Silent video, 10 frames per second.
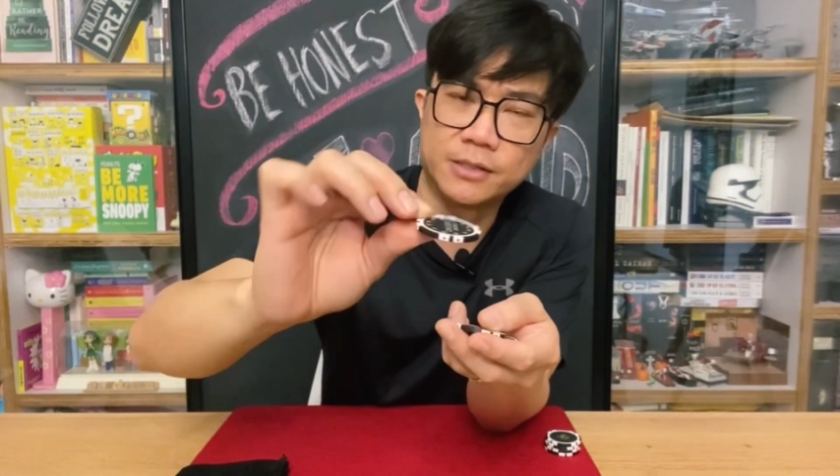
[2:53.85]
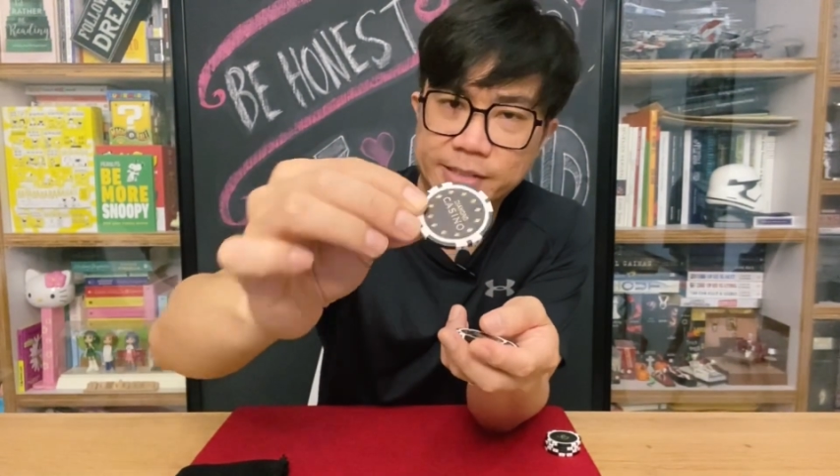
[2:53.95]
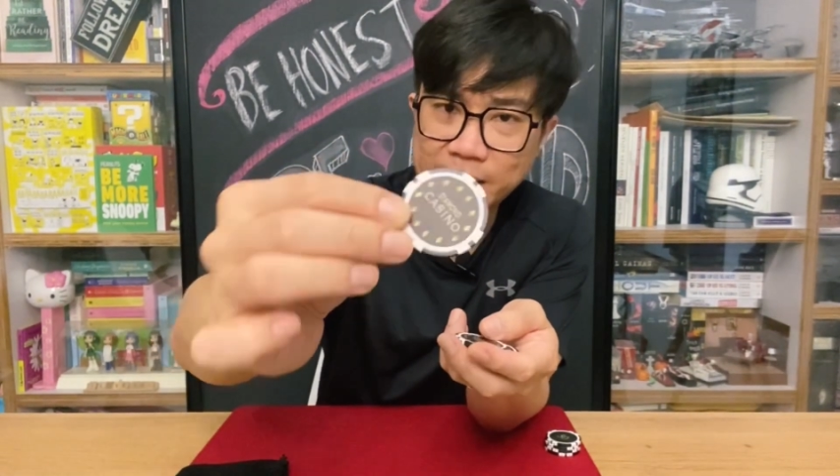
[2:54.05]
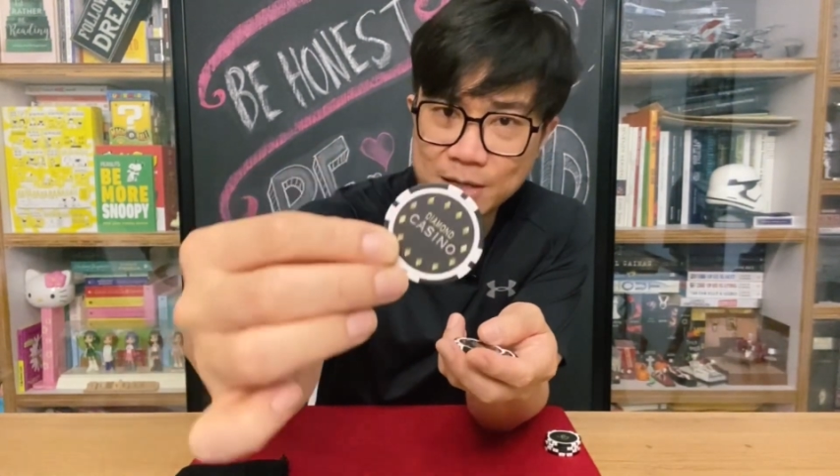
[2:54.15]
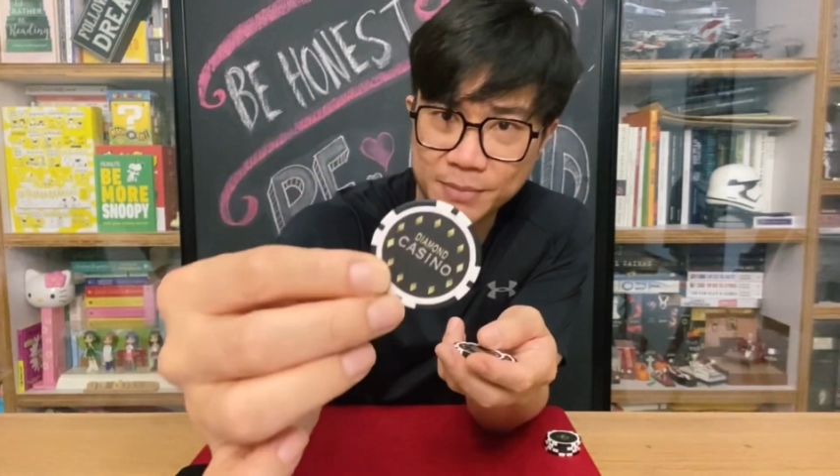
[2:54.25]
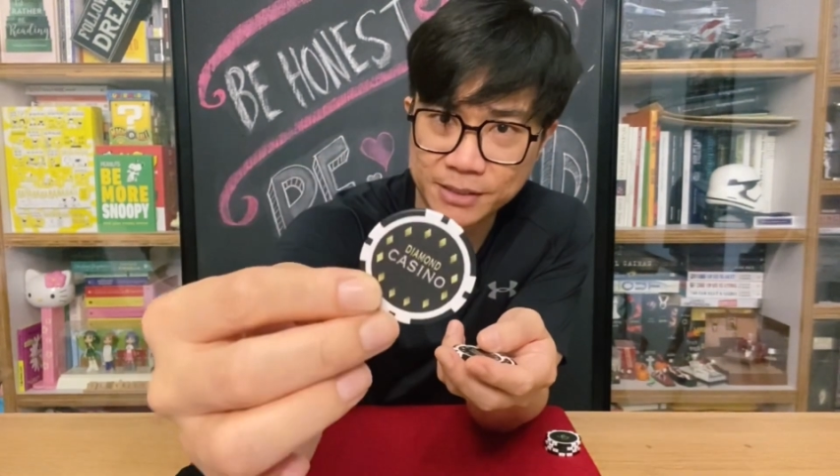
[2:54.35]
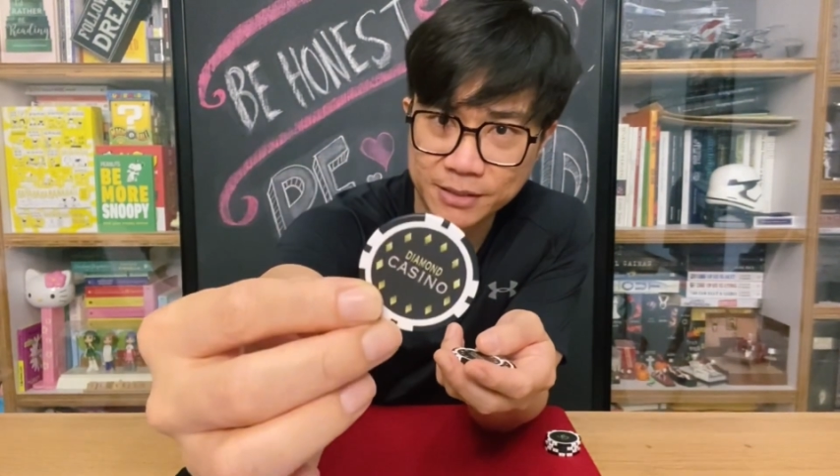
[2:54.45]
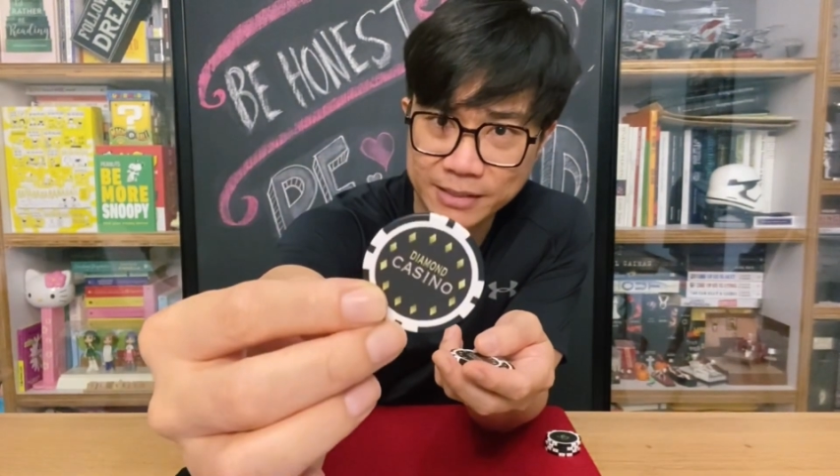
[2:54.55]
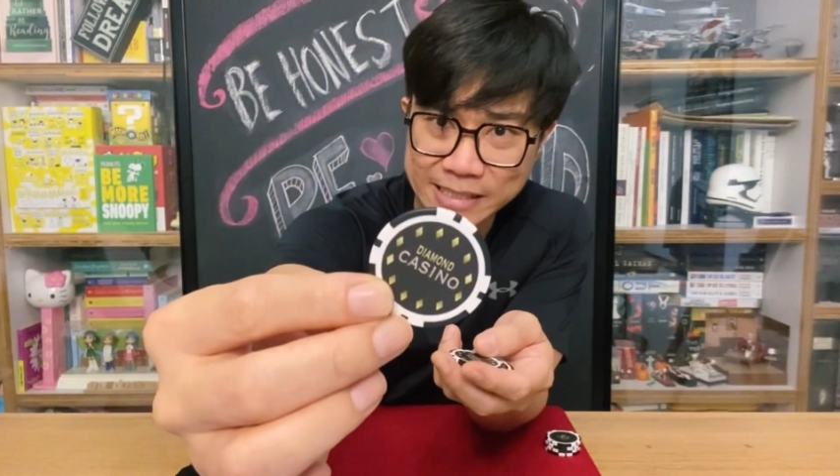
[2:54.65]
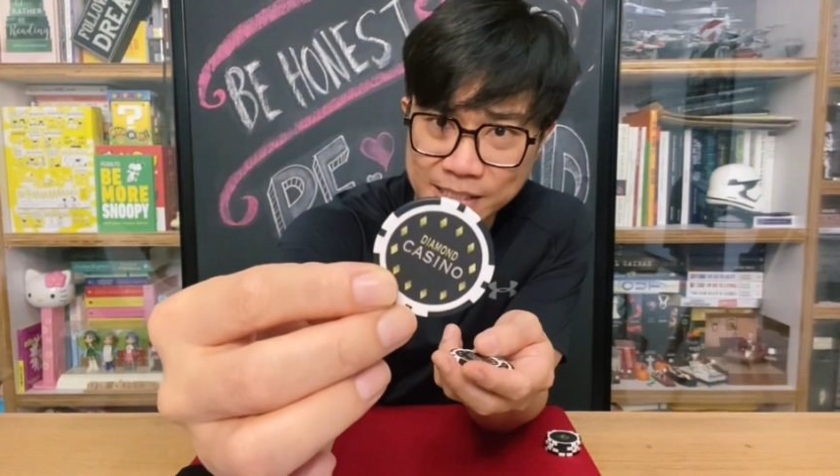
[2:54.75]

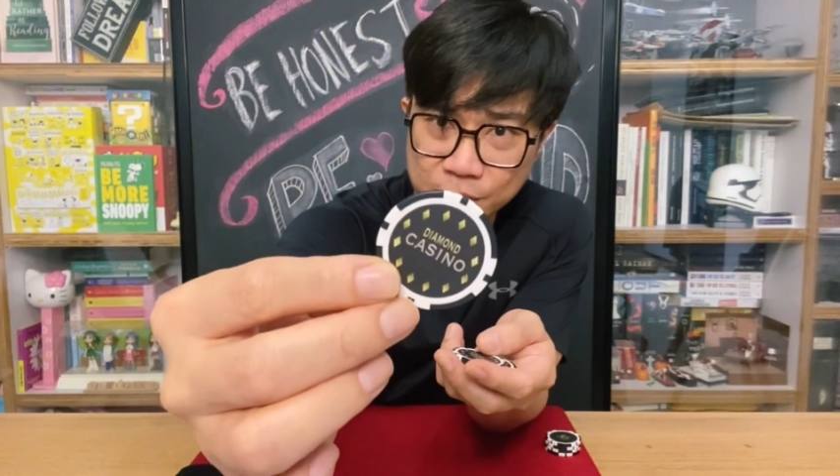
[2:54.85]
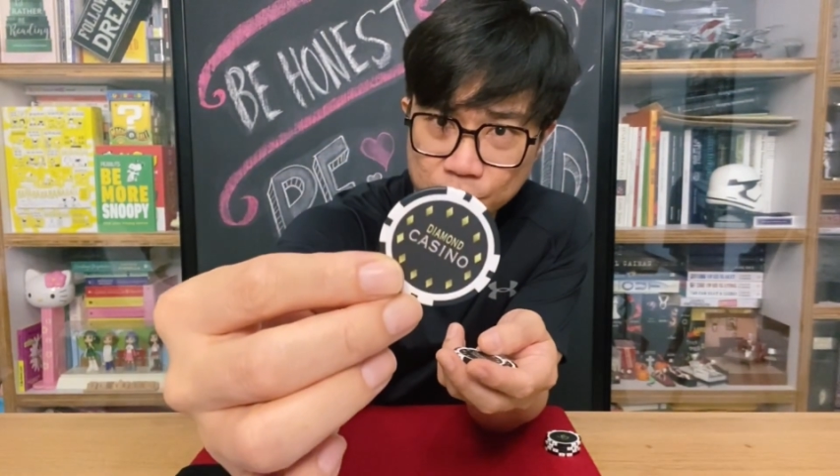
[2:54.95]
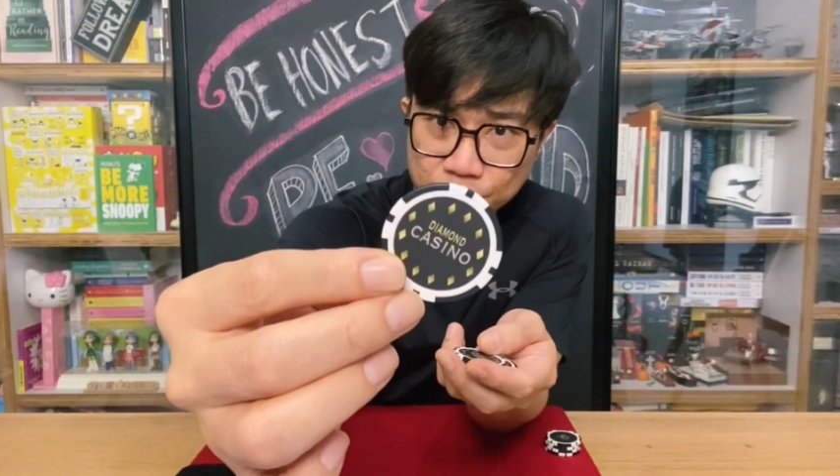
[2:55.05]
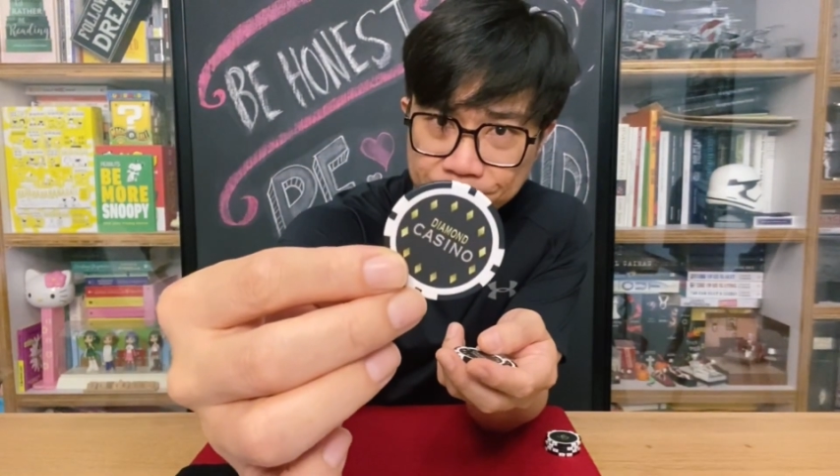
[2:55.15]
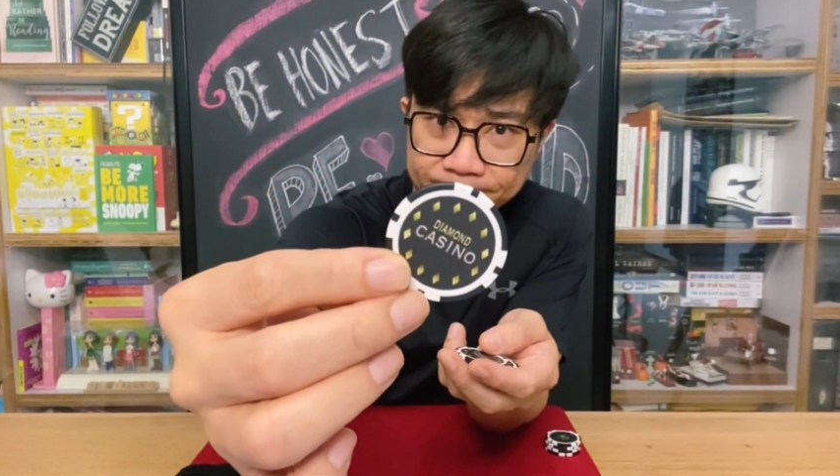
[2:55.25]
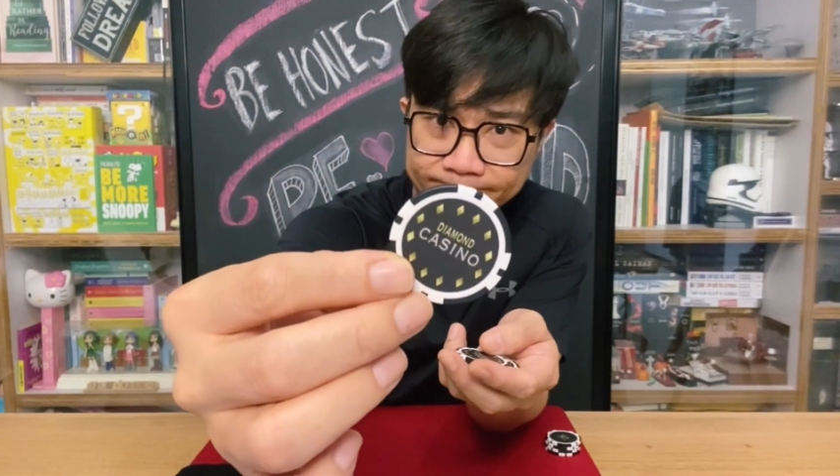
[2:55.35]
Diamond Casi-Know.